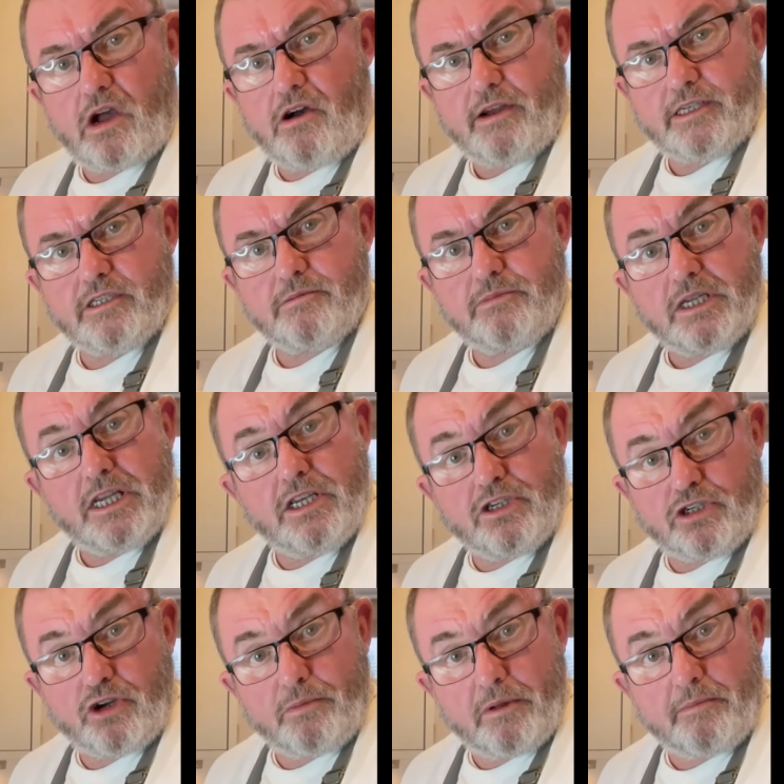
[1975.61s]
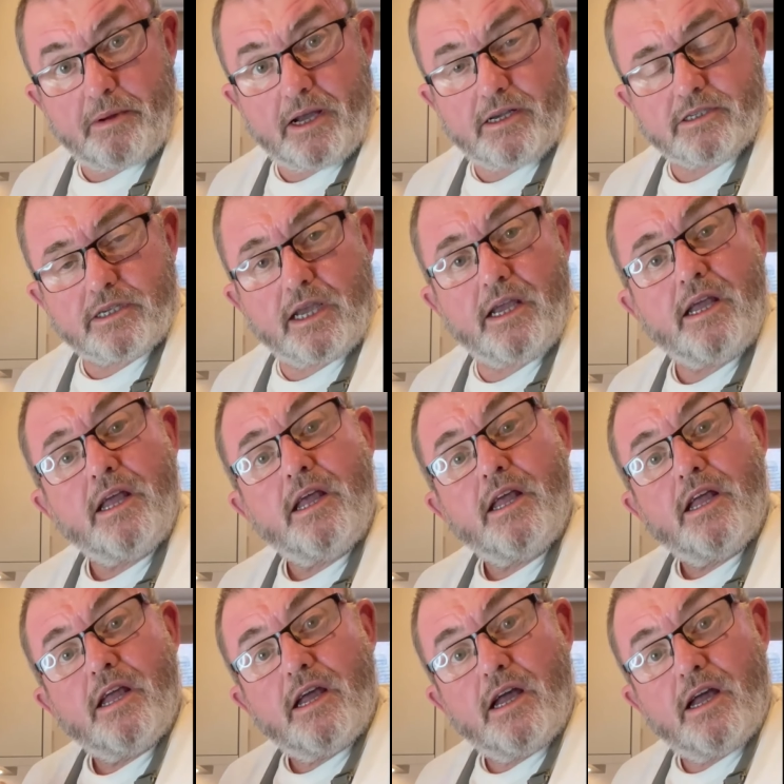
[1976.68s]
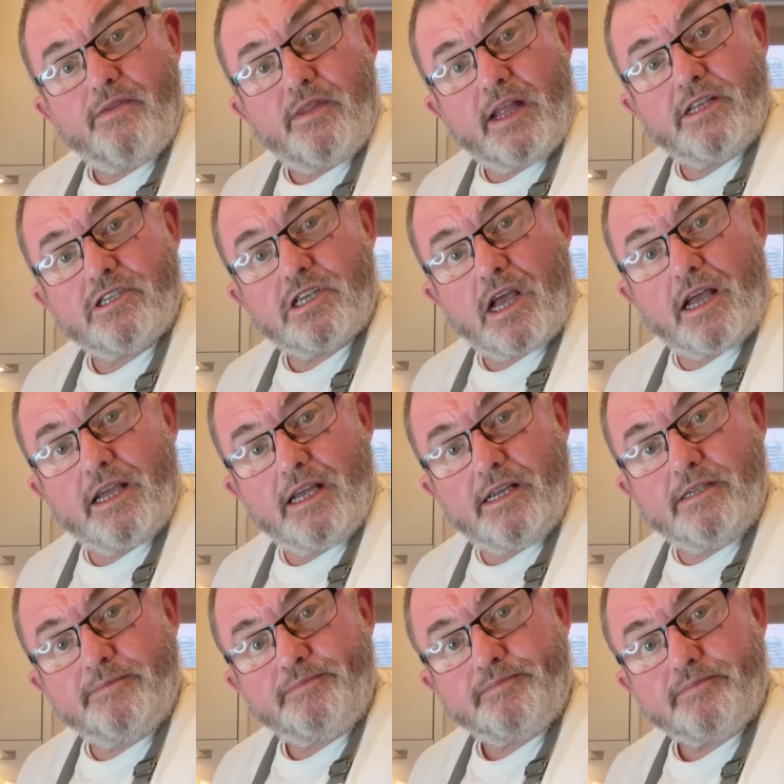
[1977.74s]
items in your shopping basket, and then saying